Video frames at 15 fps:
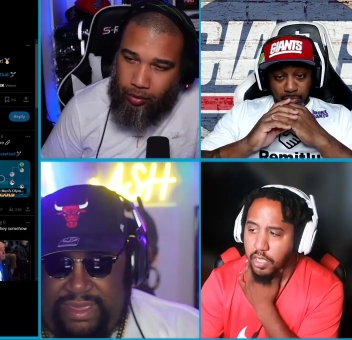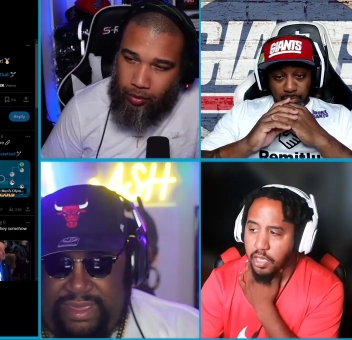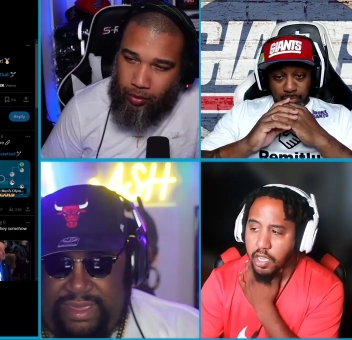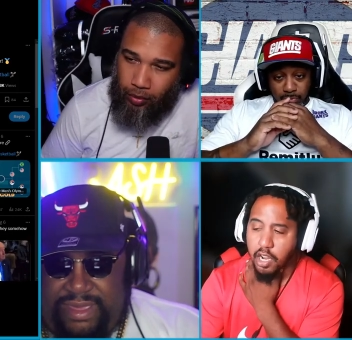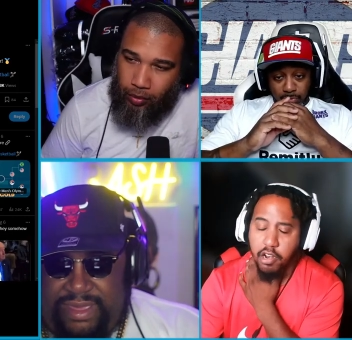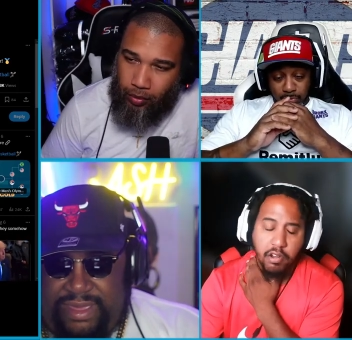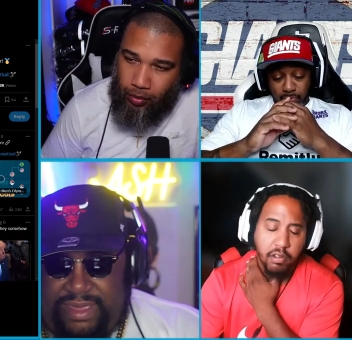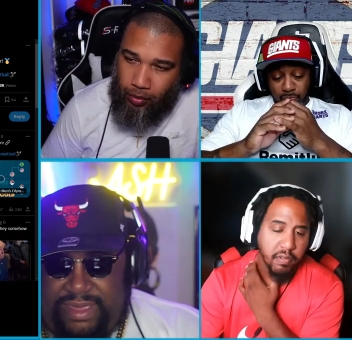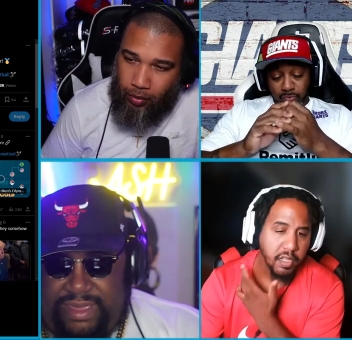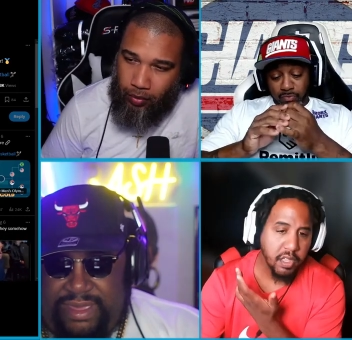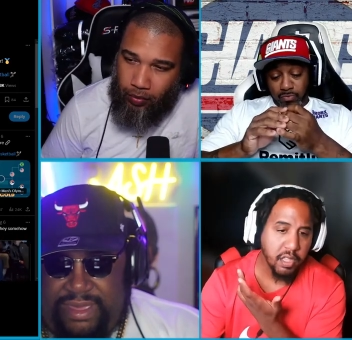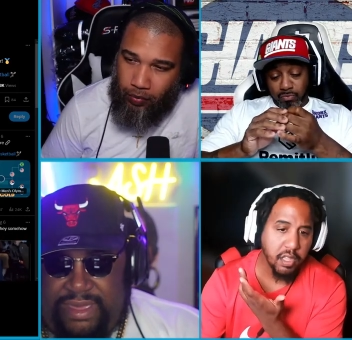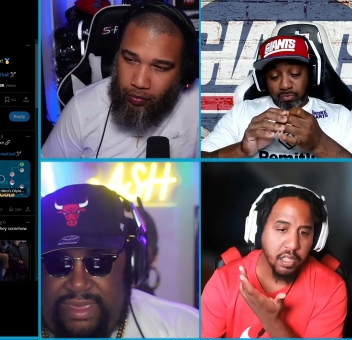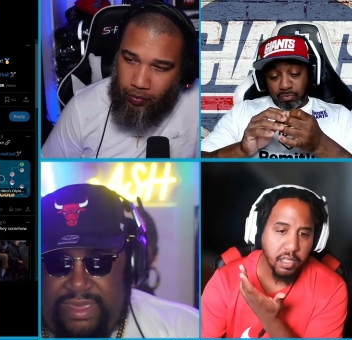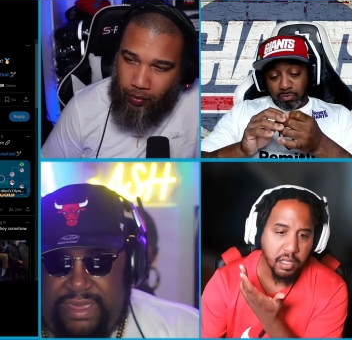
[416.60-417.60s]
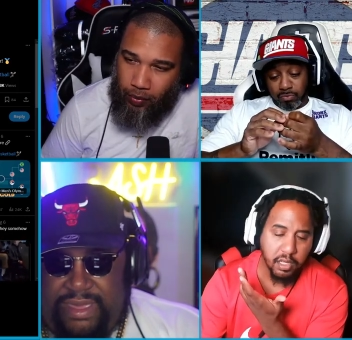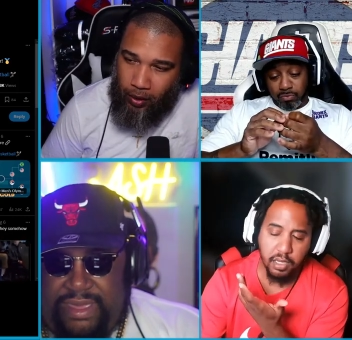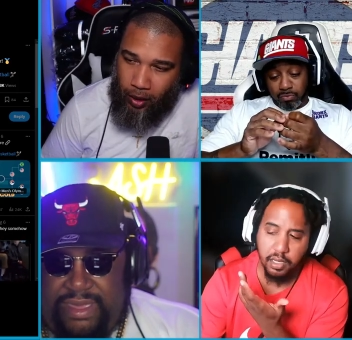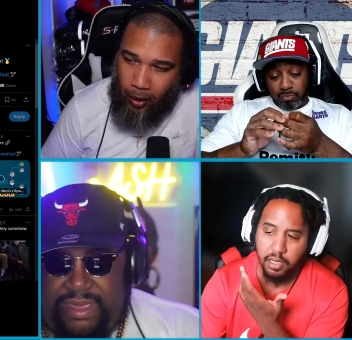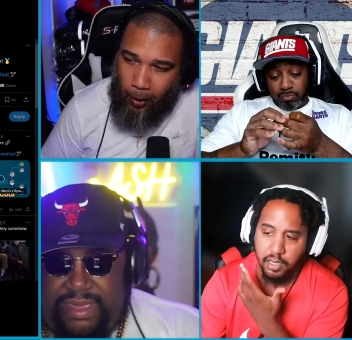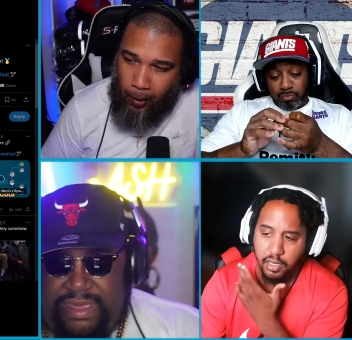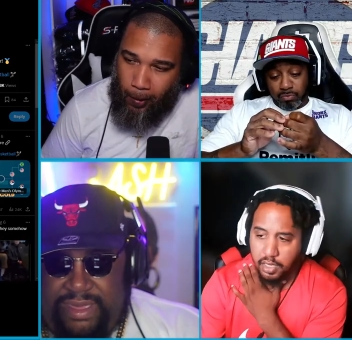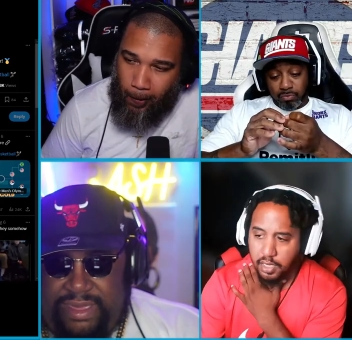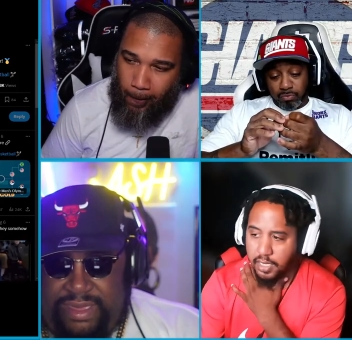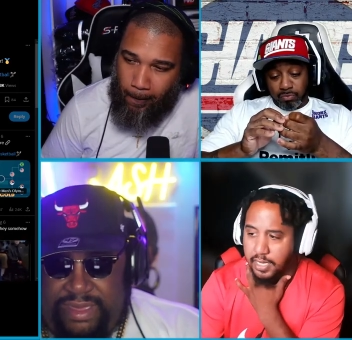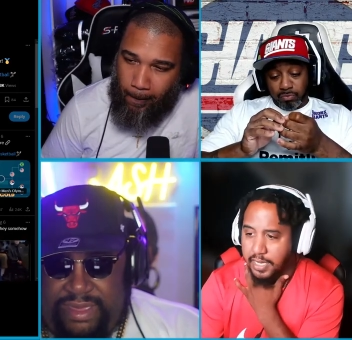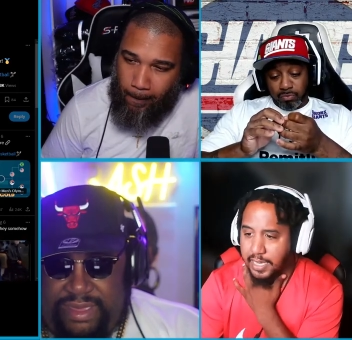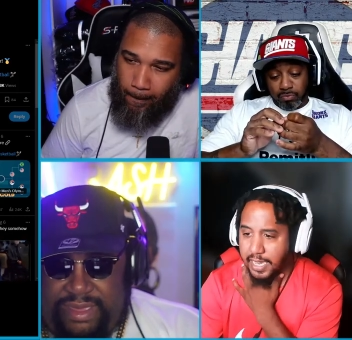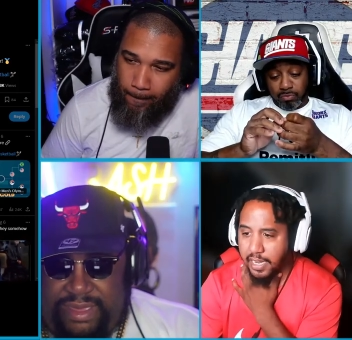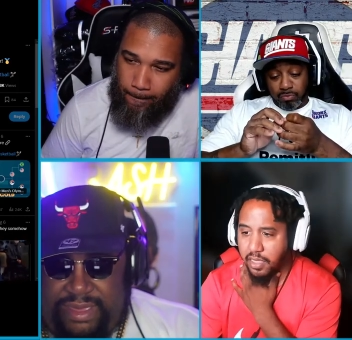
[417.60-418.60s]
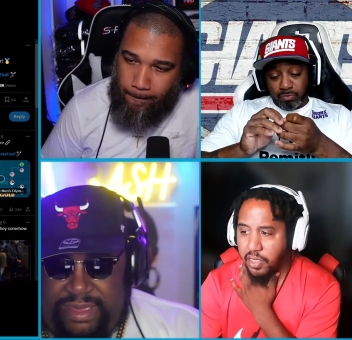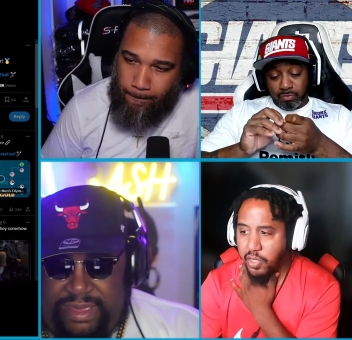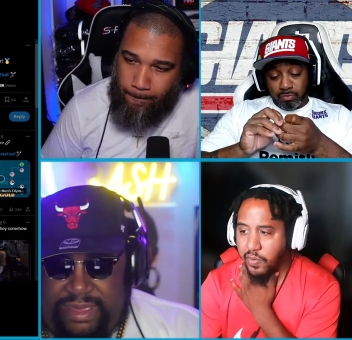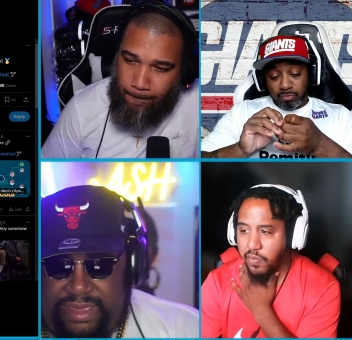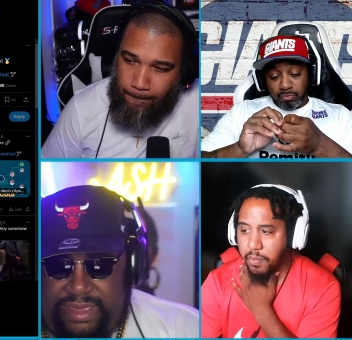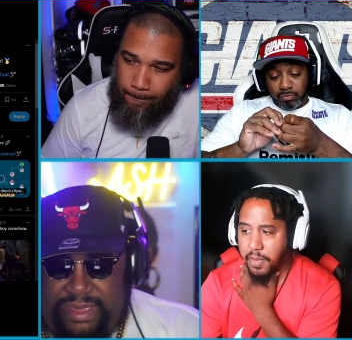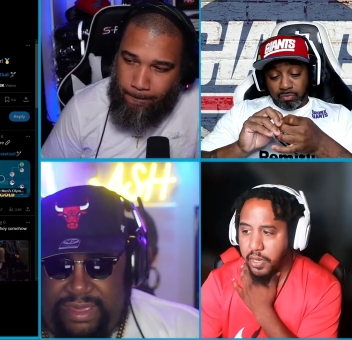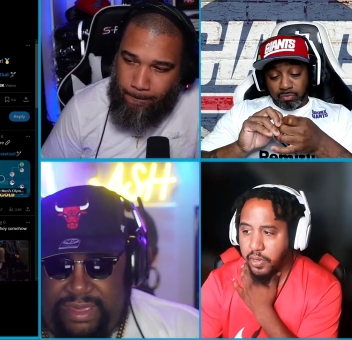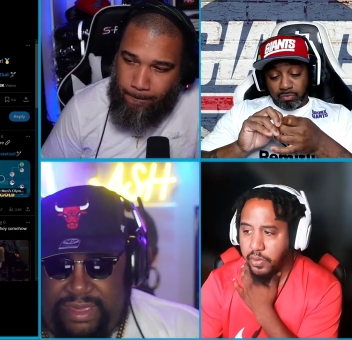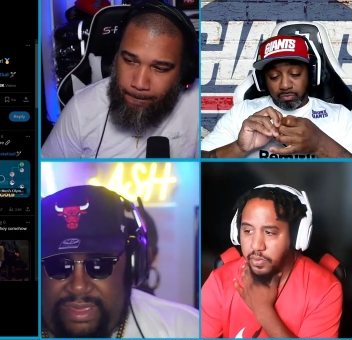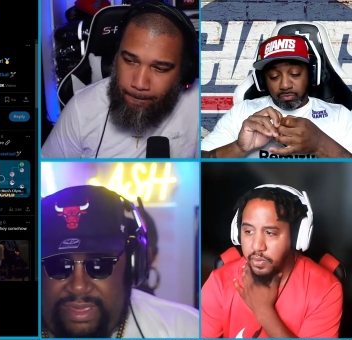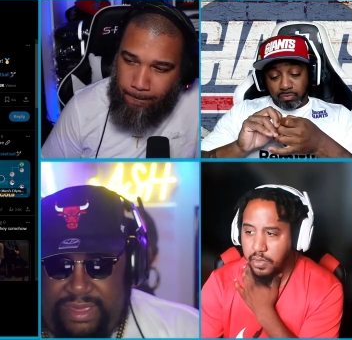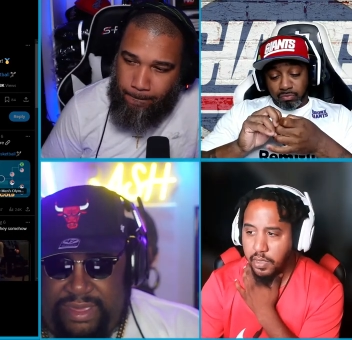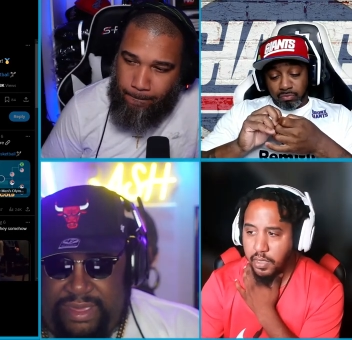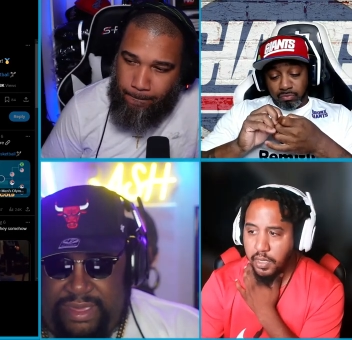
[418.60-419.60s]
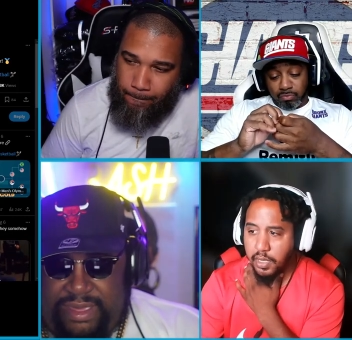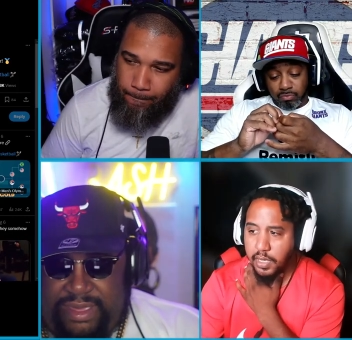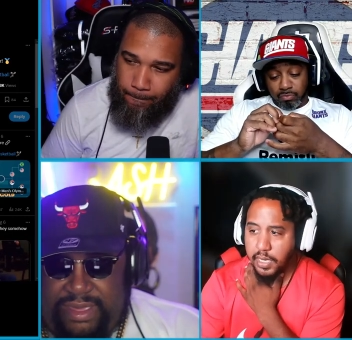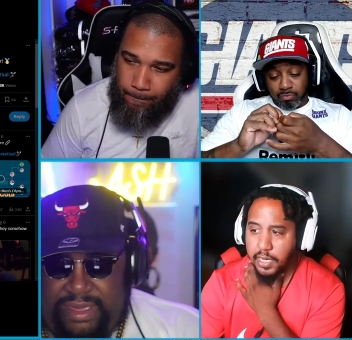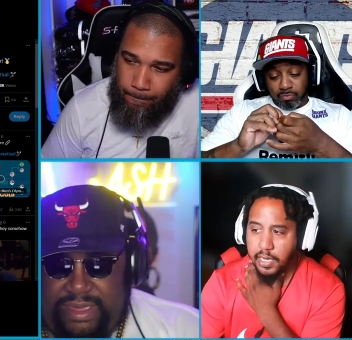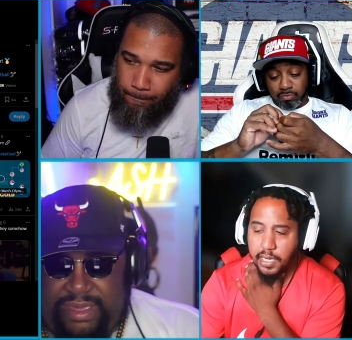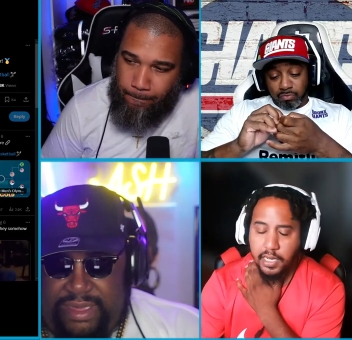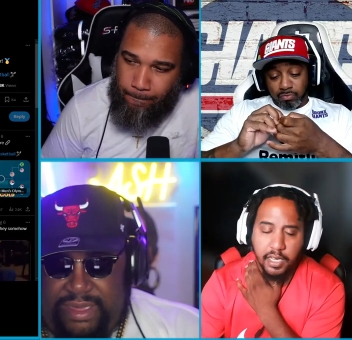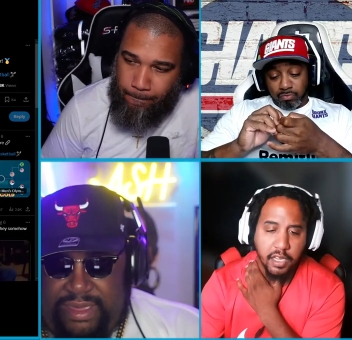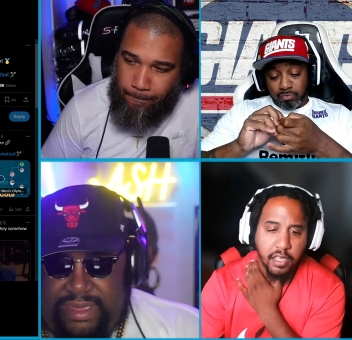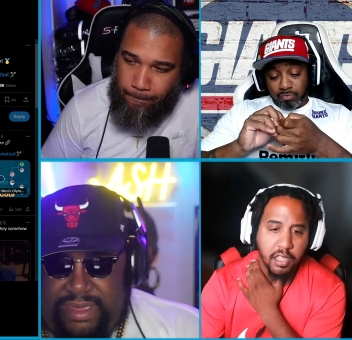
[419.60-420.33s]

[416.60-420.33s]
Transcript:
Speaker 1: Sha'Carri Richardson got a silver medal. Uh,